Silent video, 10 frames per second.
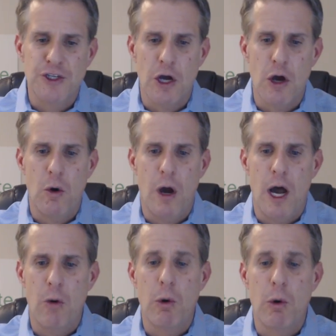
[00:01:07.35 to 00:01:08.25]

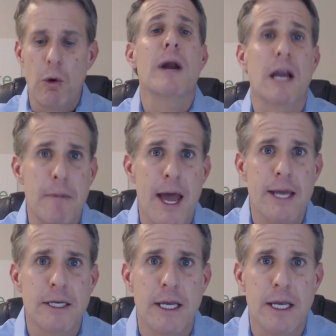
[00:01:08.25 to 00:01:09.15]
so uh, what we
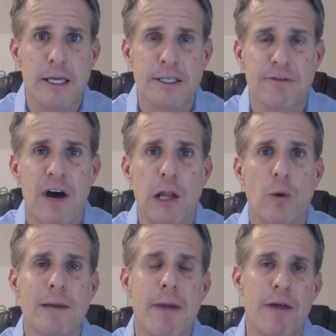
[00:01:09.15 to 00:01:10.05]
recommend is the
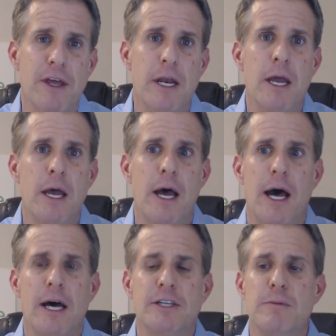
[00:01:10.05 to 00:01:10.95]
following method
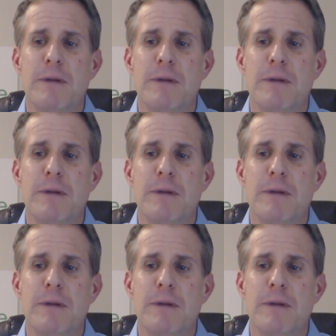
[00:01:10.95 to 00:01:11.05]
uh,